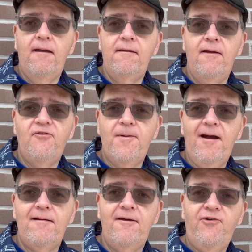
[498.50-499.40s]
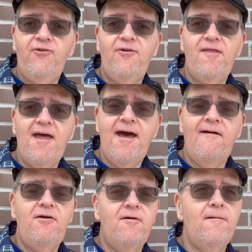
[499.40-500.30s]
inspired dishes that they have
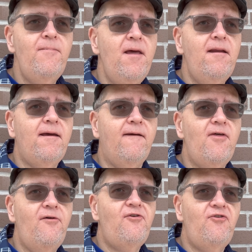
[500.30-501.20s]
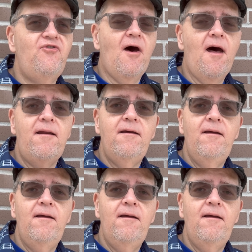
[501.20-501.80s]
here. Give those a shot.